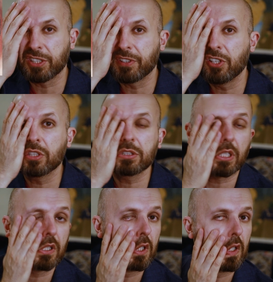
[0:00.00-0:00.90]
So if you lost
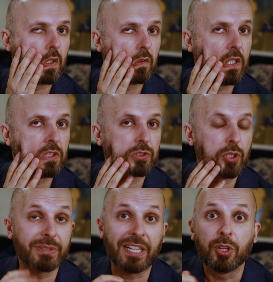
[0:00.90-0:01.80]
it, your face would
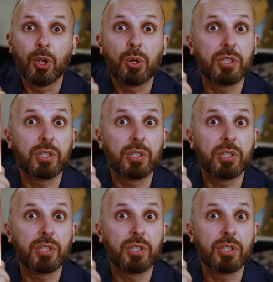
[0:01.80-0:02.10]
drop down.